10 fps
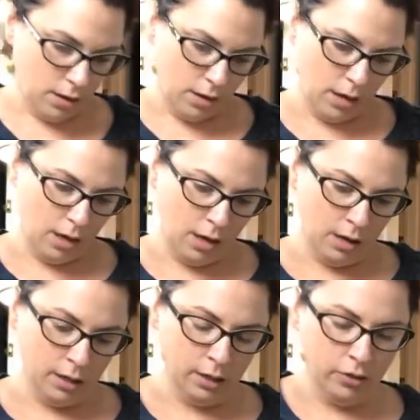
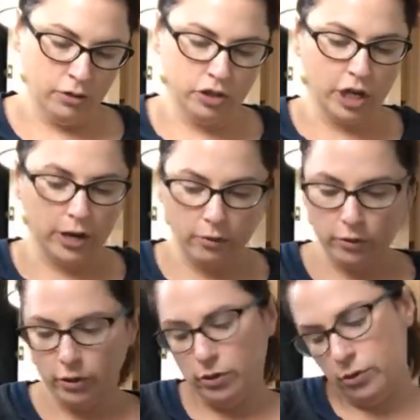And another J.
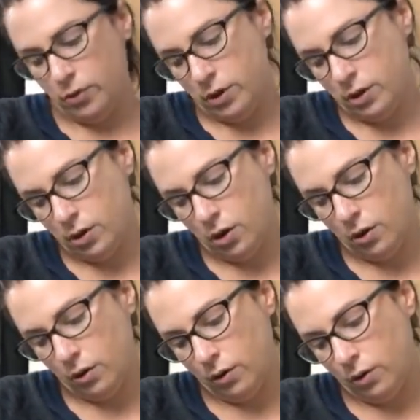Crew
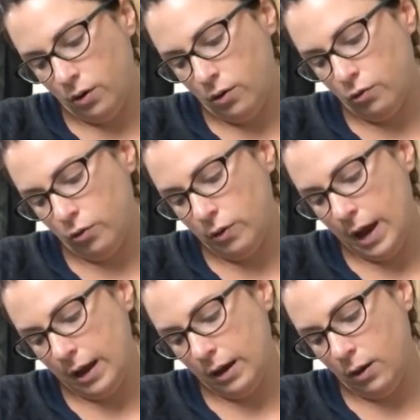crew
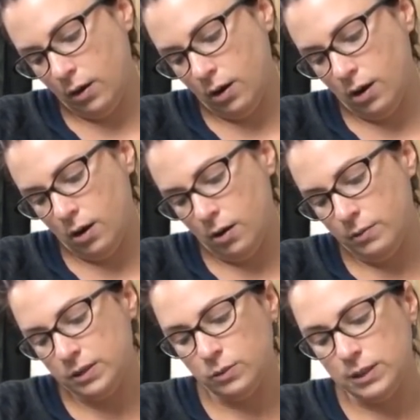neck.
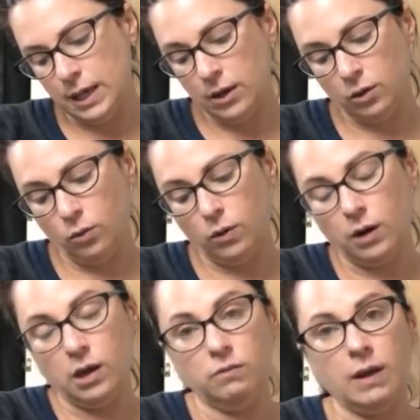This one's
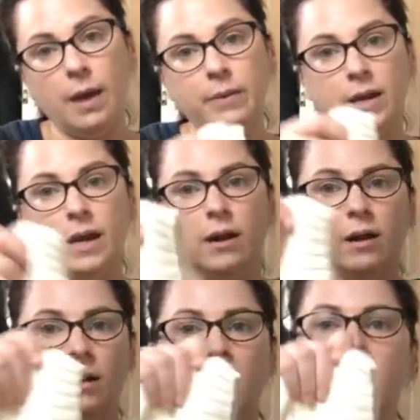angora rabbit
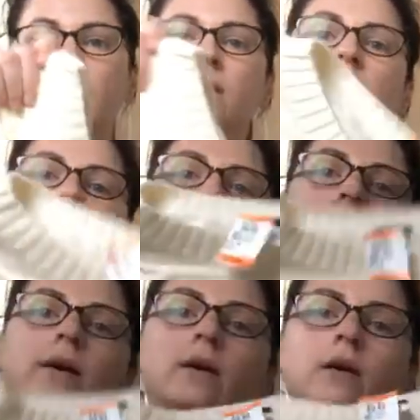hair
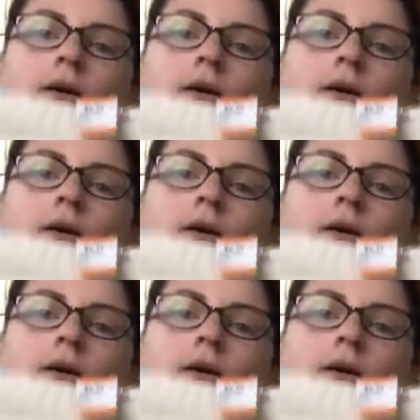sweater,